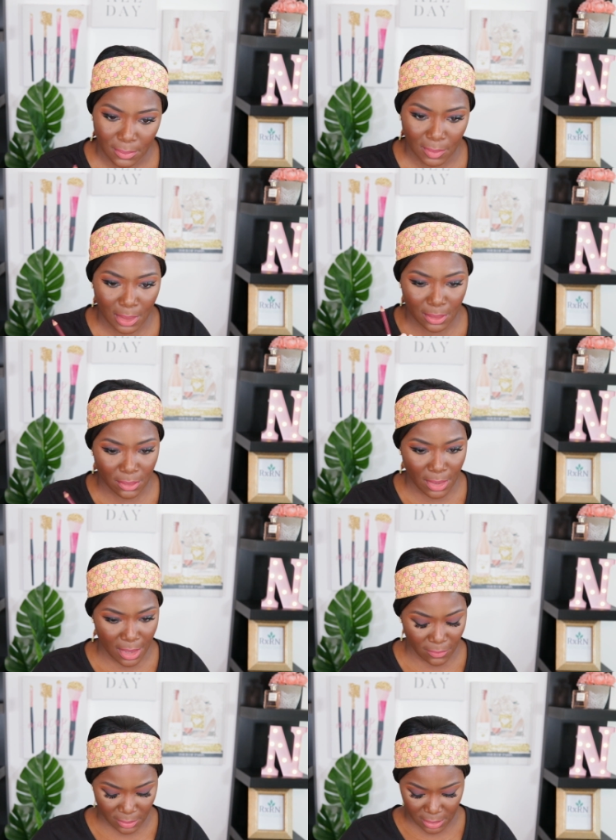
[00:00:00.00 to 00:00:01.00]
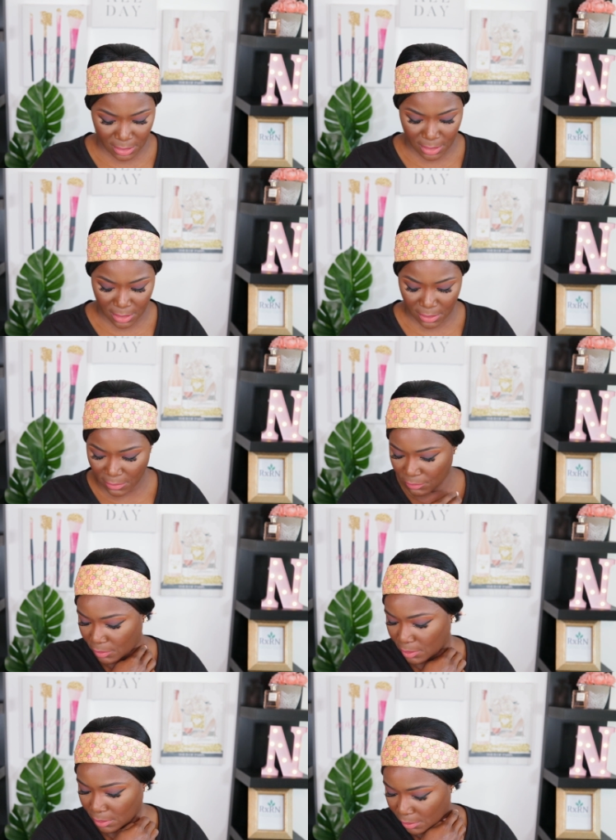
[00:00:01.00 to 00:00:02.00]
Now I don't have any of
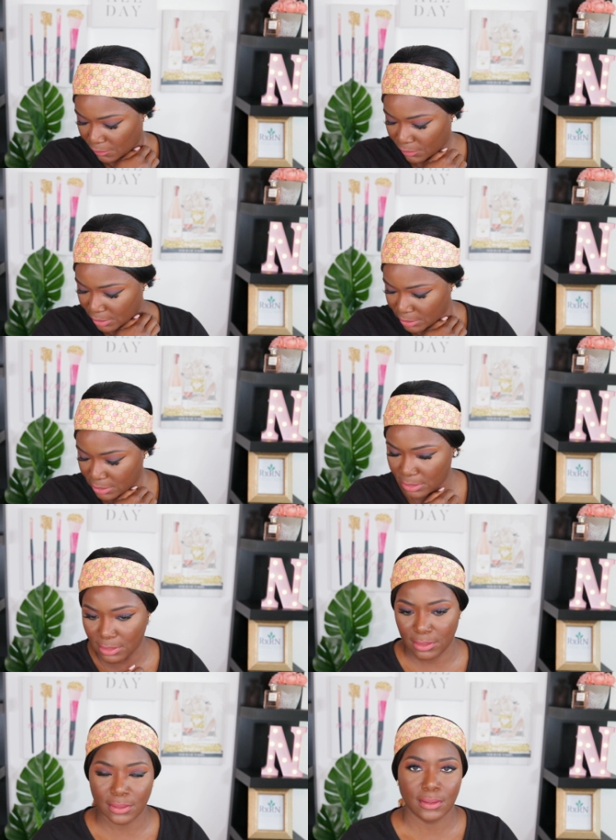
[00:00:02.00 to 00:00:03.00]
the Fenty